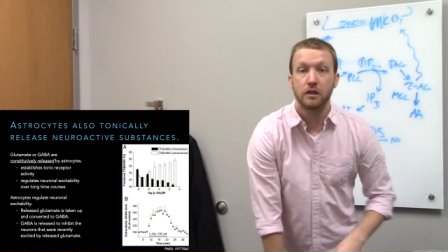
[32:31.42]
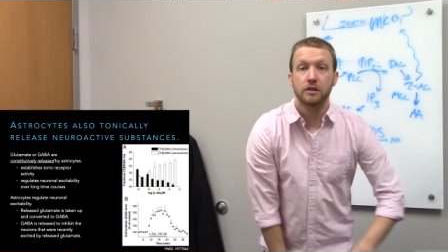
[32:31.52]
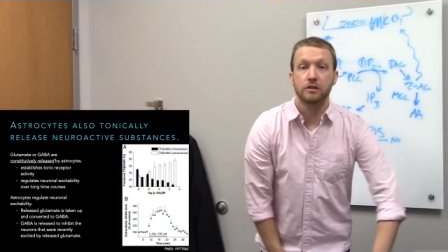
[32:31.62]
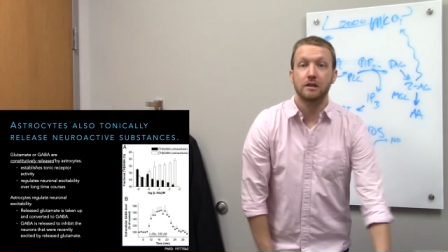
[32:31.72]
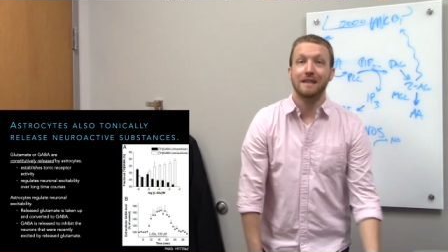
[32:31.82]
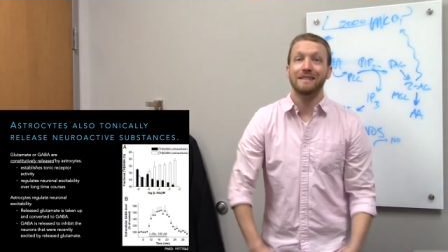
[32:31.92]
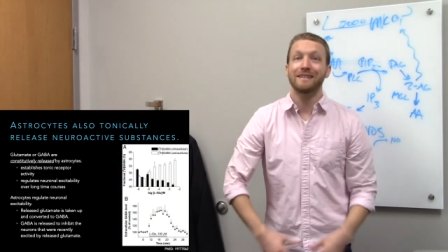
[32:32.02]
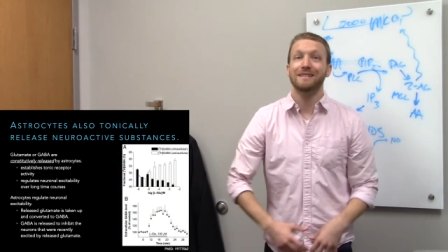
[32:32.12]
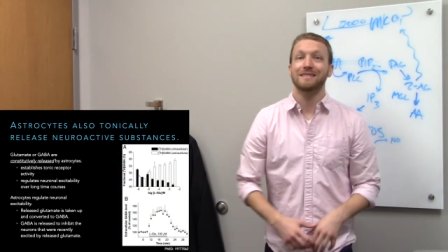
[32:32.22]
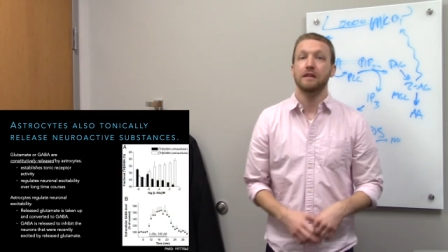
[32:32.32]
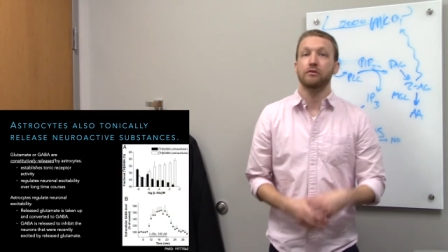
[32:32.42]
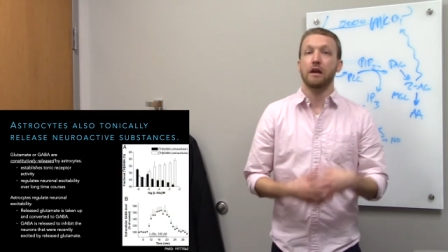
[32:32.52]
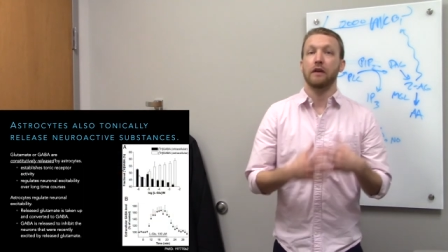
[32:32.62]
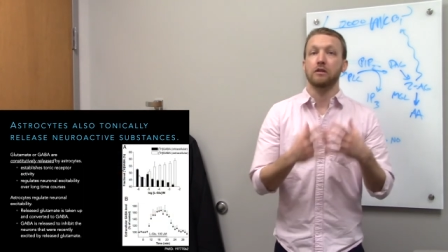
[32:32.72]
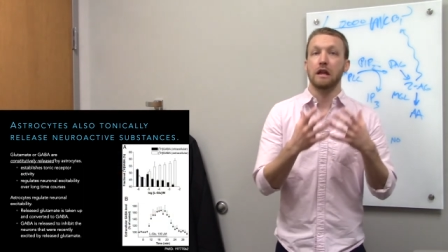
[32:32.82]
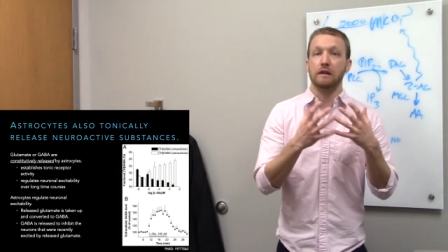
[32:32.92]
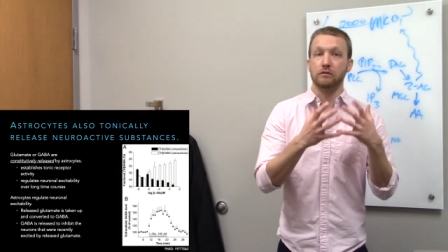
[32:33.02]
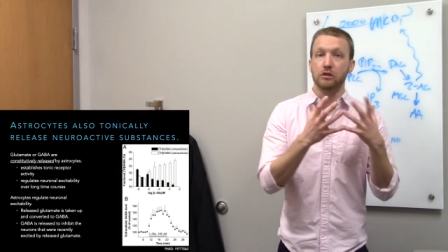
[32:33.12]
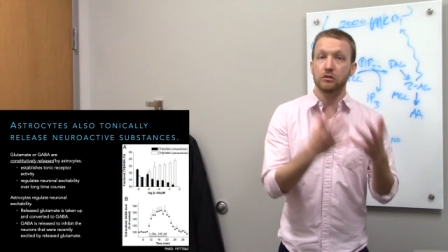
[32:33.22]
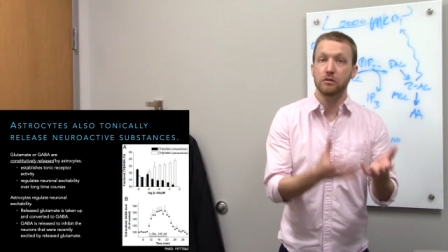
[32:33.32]
So the idea is that if we have a lot of
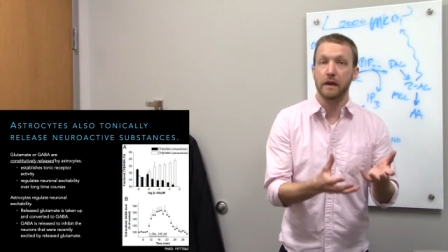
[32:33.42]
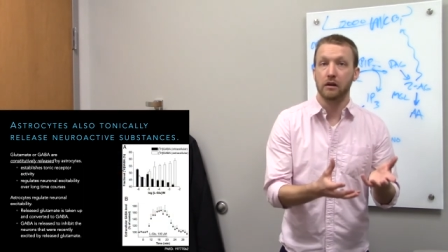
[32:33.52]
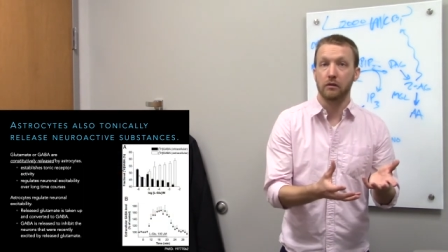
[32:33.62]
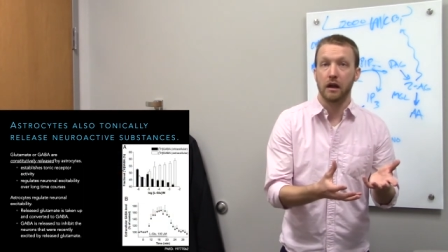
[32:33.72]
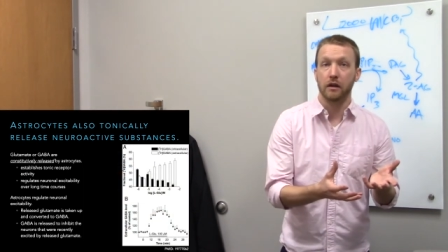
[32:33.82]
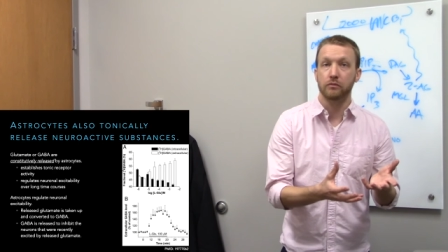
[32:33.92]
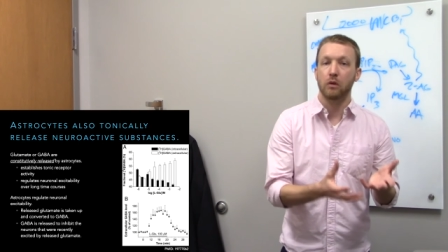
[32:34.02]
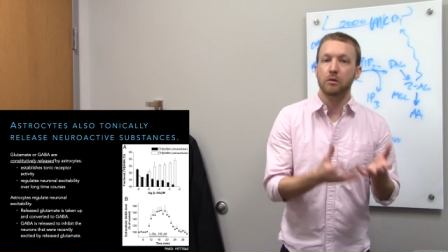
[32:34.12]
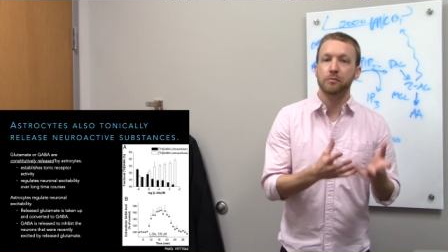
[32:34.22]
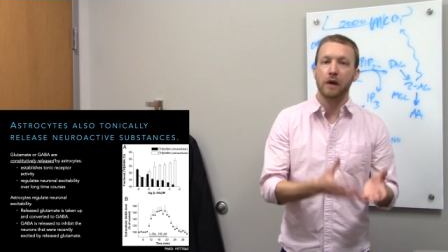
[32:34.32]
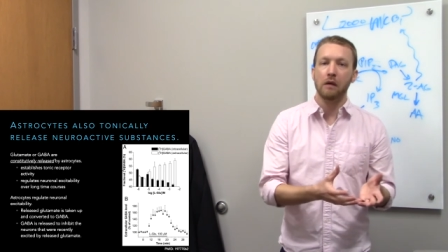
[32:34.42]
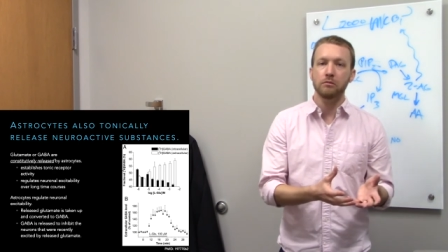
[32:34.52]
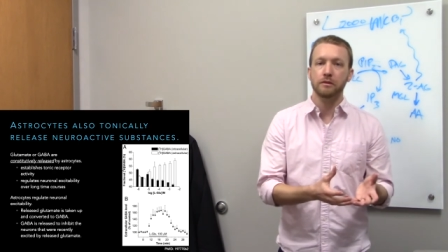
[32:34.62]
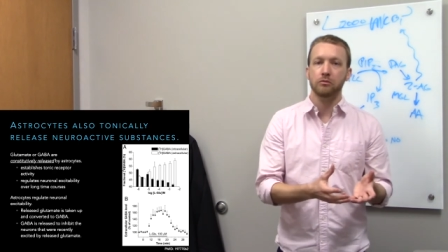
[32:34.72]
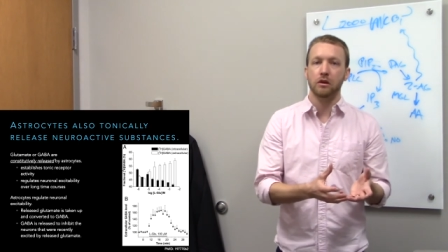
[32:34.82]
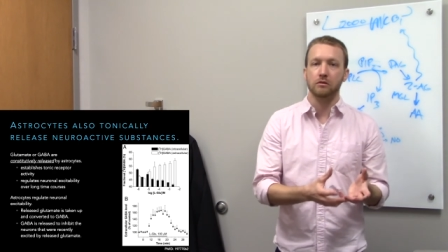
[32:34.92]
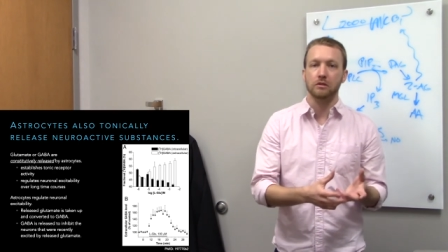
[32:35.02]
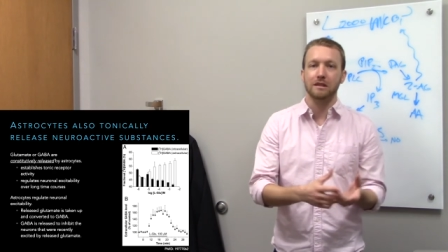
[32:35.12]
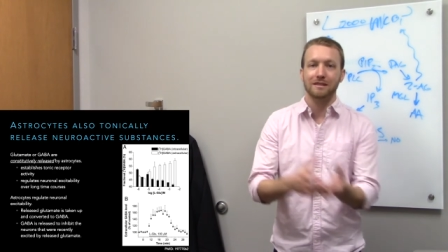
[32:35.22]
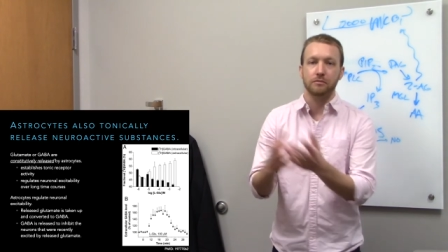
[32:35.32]
glutamate around, well, we probably want to
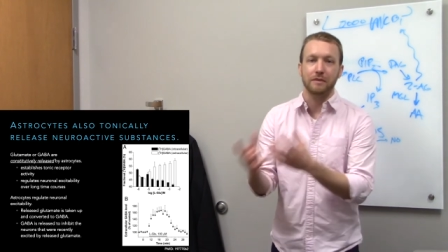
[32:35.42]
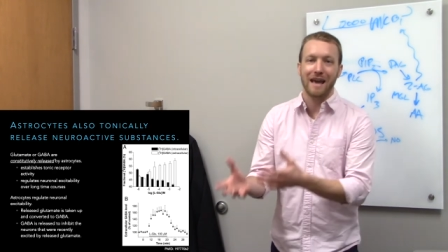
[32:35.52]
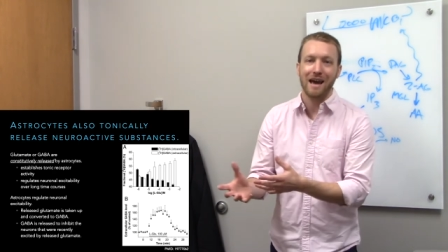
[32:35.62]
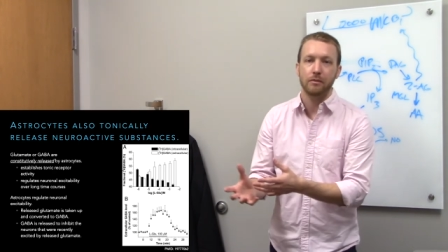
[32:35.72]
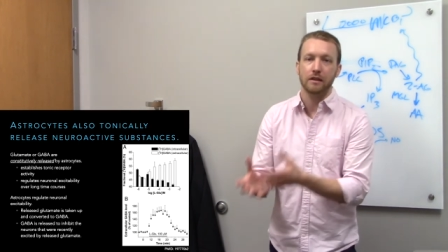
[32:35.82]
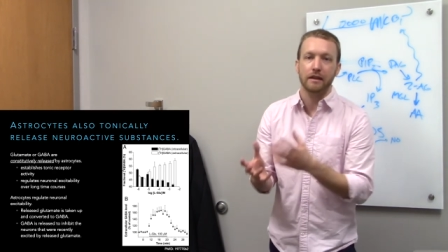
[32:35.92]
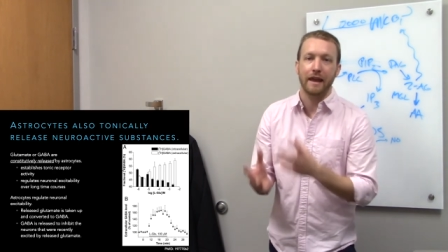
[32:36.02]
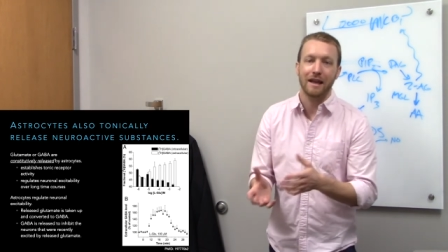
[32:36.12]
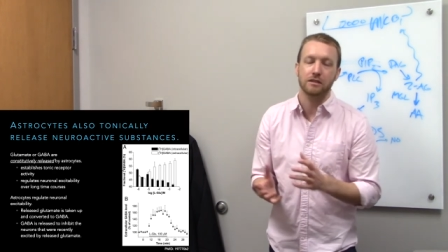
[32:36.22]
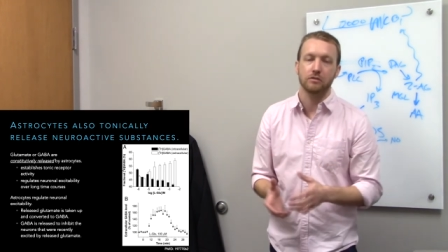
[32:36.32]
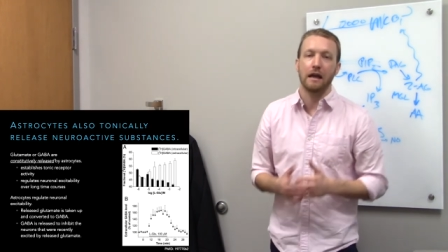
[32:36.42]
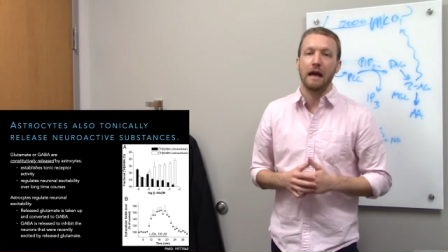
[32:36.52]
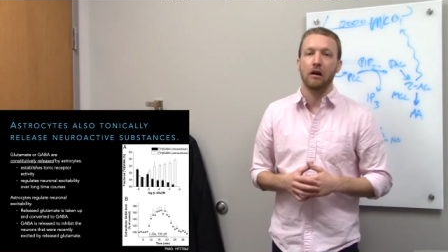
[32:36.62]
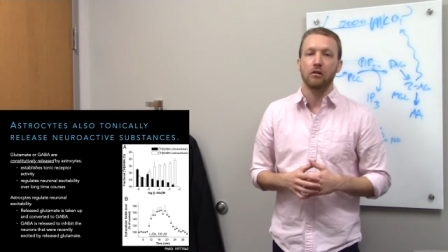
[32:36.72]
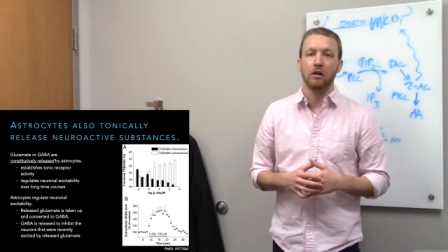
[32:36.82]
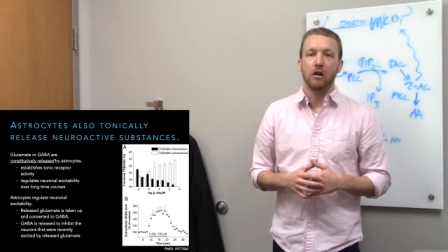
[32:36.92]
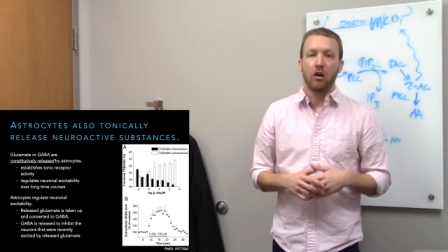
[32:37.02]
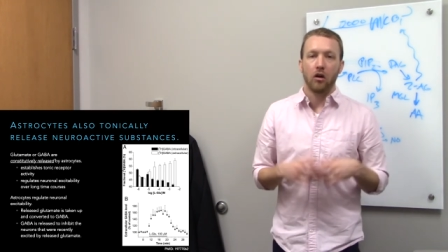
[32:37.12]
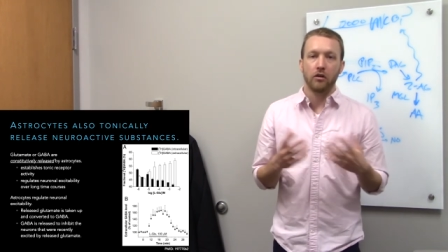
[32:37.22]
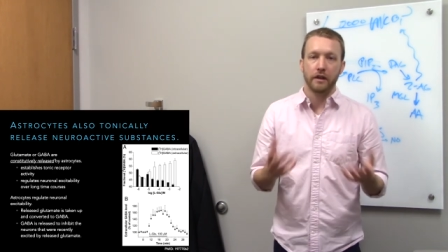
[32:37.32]
release some GABA to cancel out
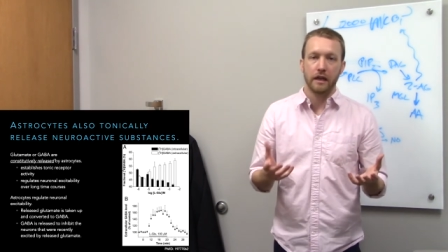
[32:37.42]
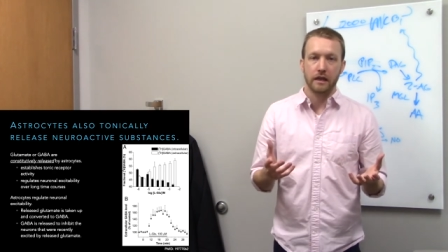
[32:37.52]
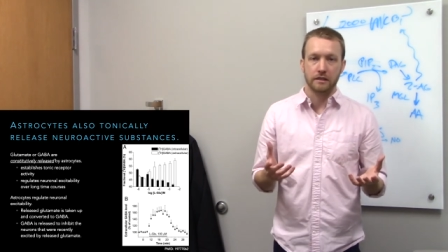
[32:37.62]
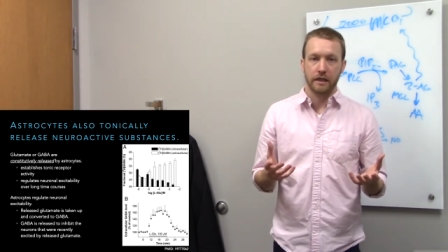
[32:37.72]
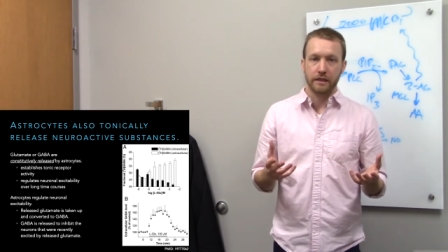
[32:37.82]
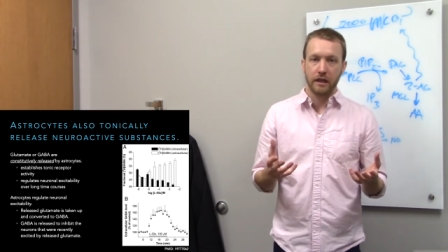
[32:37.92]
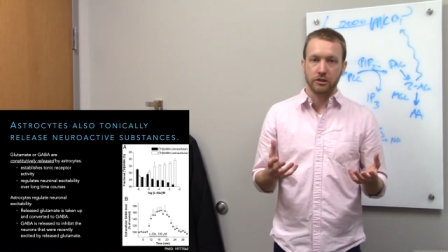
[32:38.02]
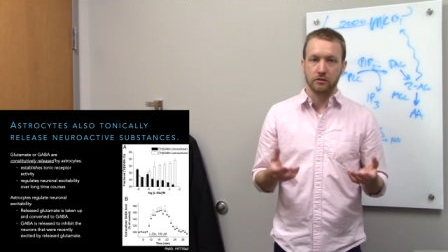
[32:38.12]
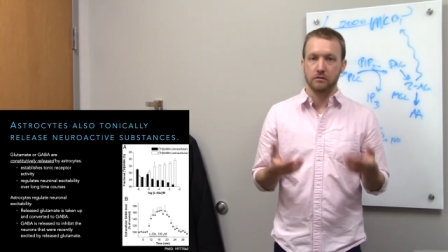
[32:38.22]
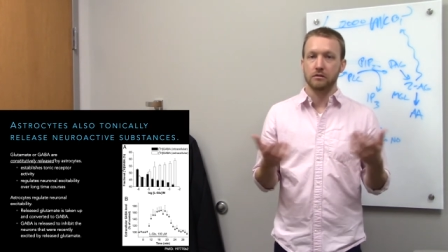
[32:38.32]
all that excitation.